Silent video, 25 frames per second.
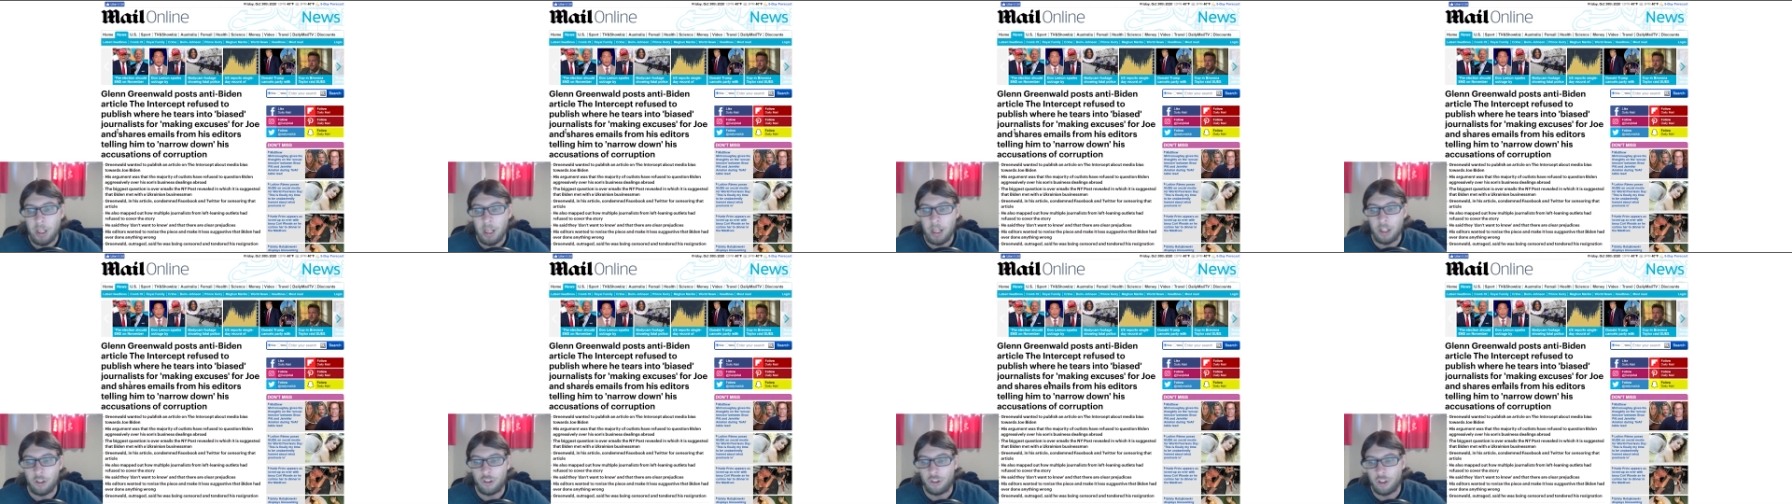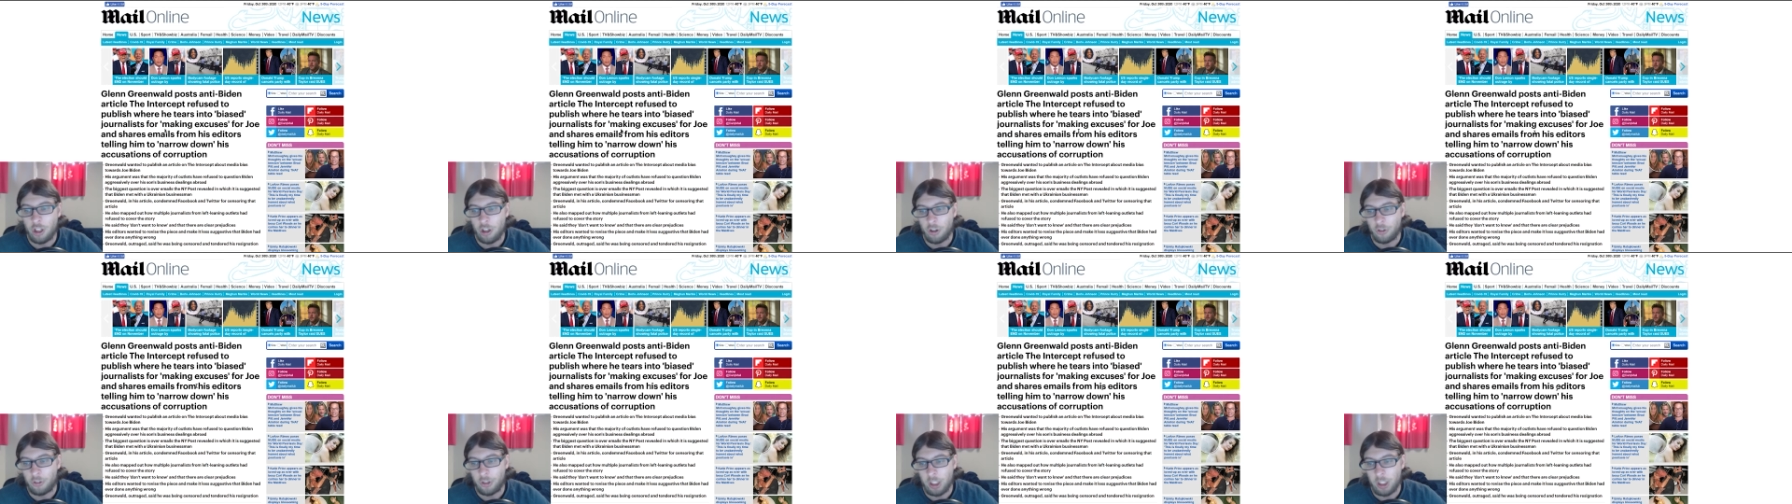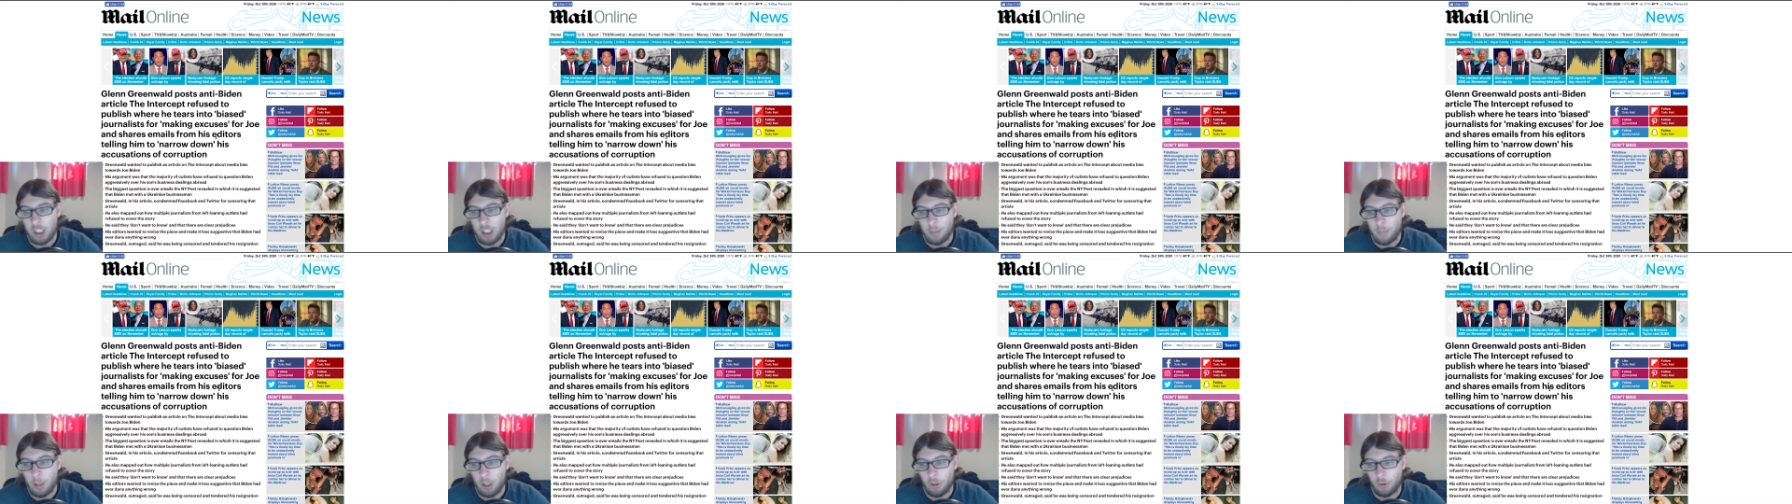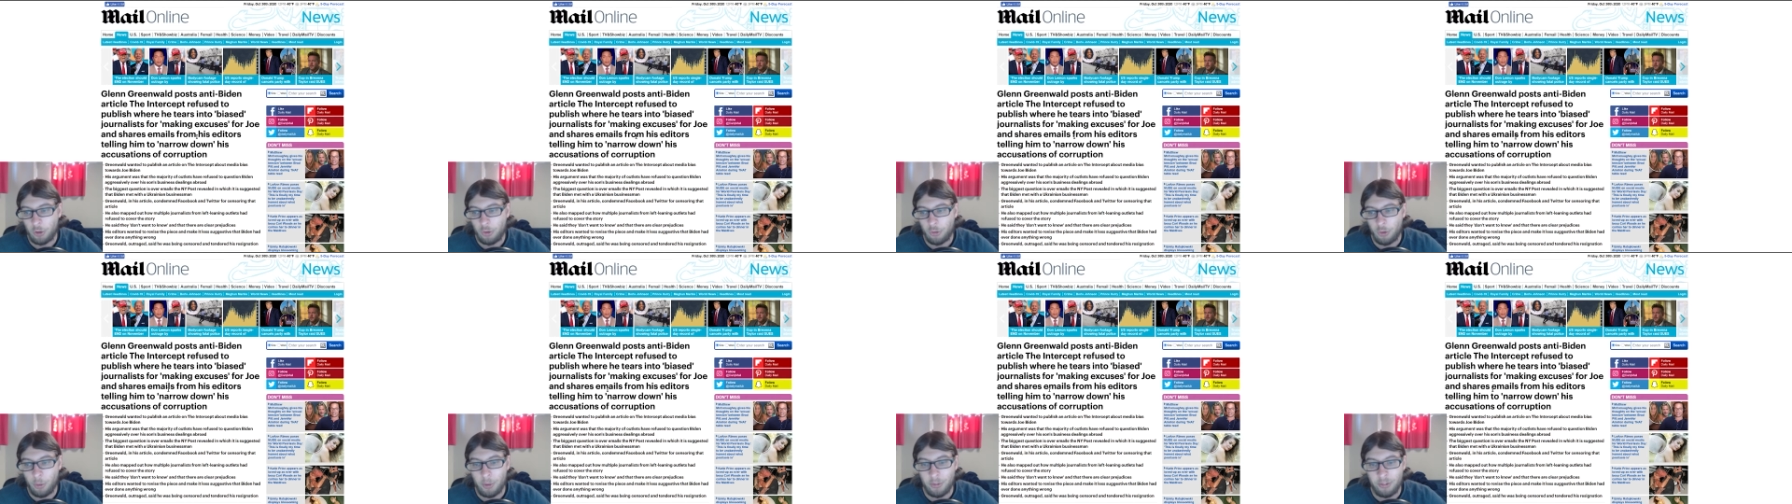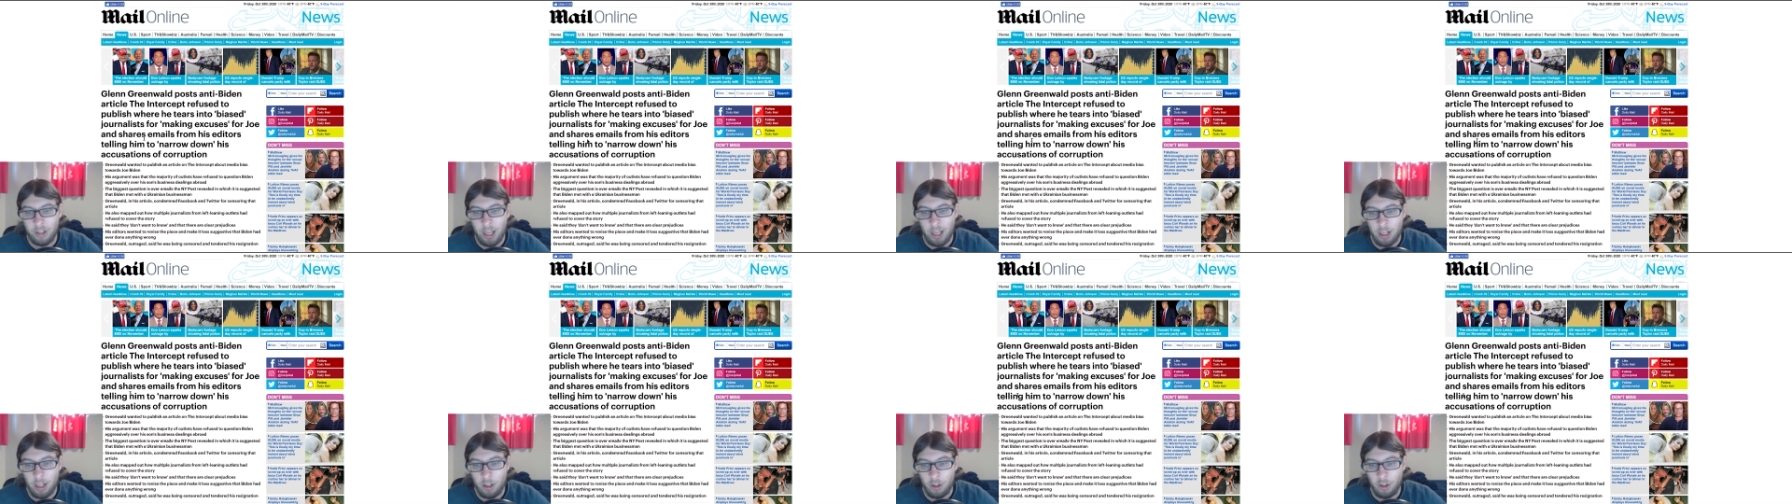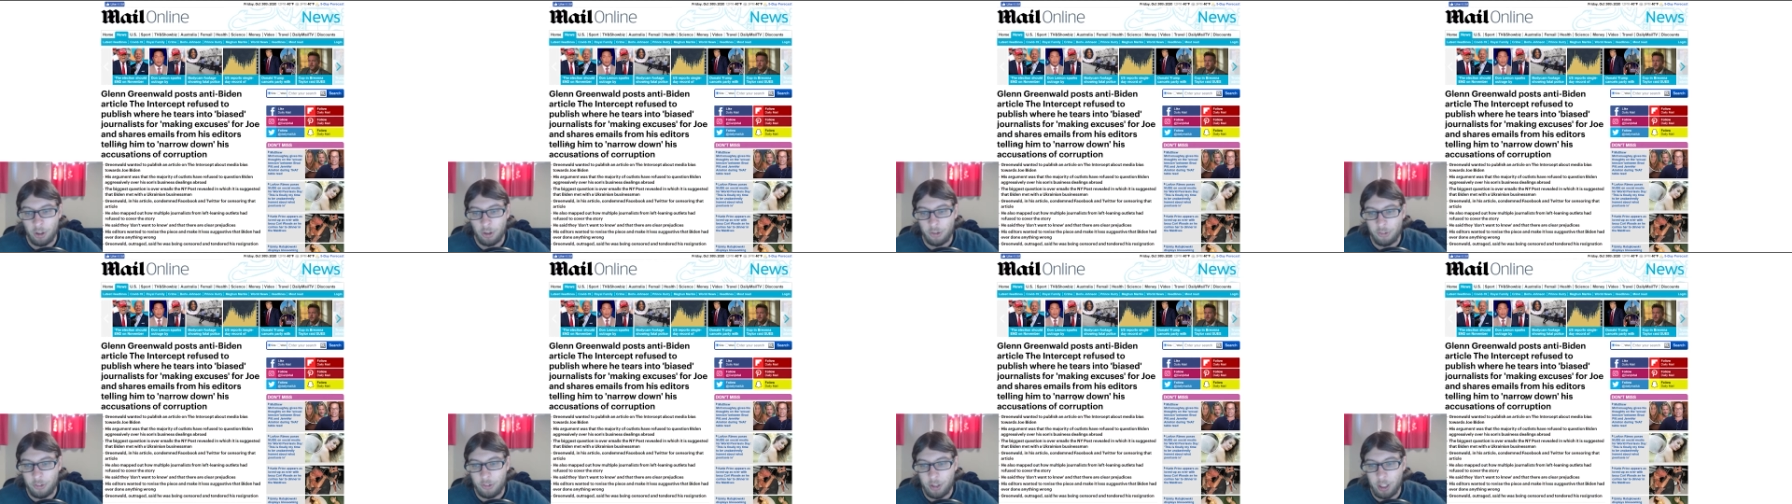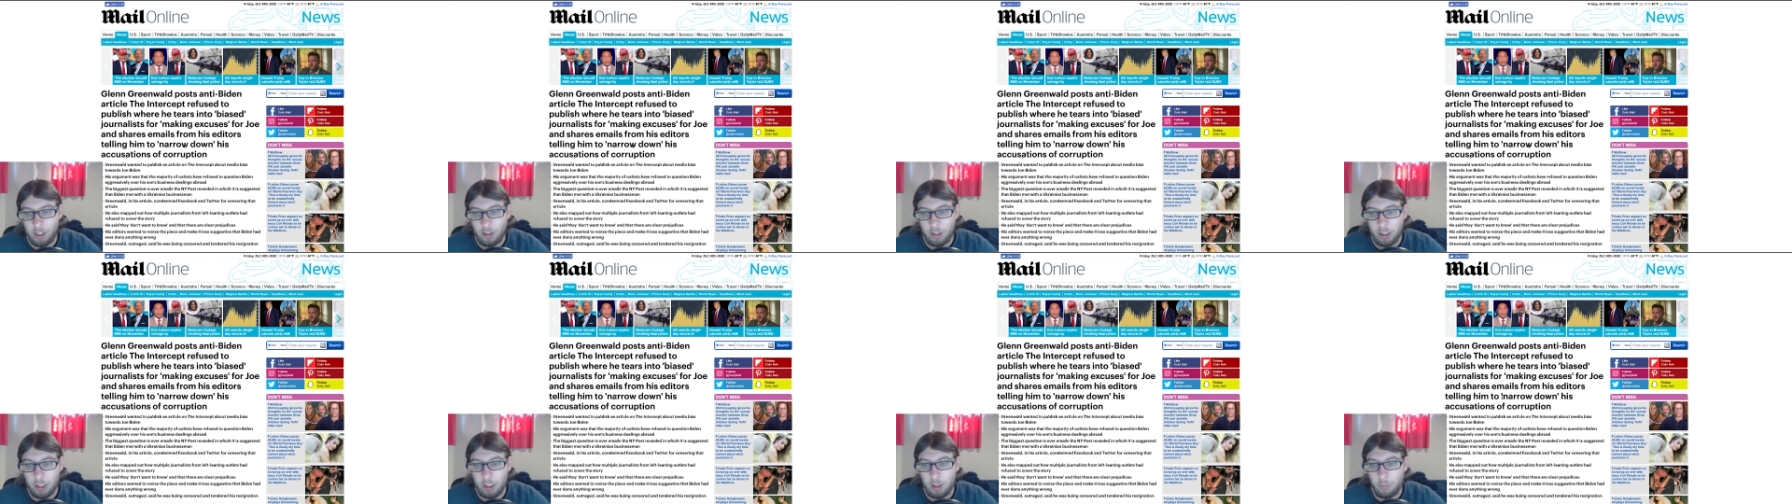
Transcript: and shares emails from his editors telling